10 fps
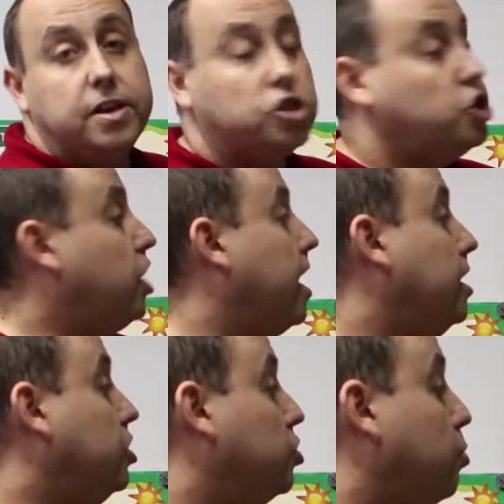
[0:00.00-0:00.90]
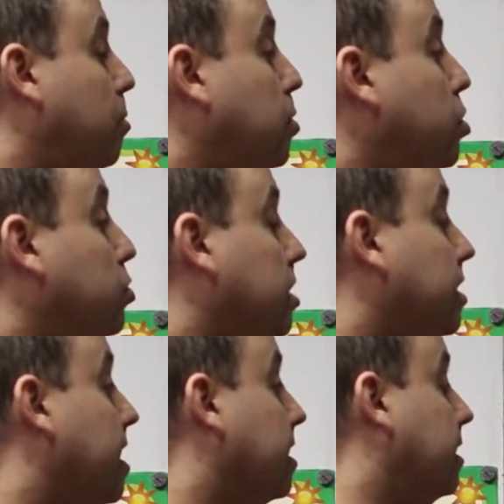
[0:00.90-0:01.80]
things change when we use a
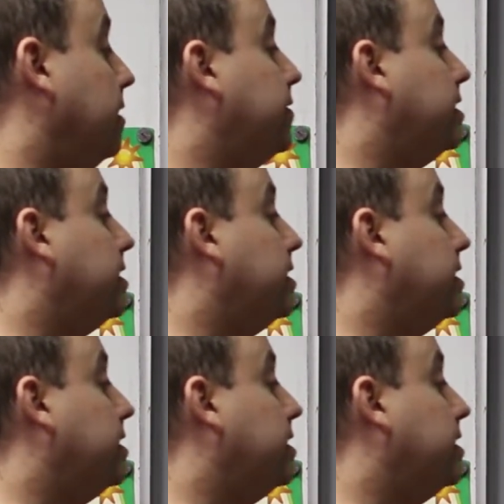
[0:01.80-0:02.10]
negative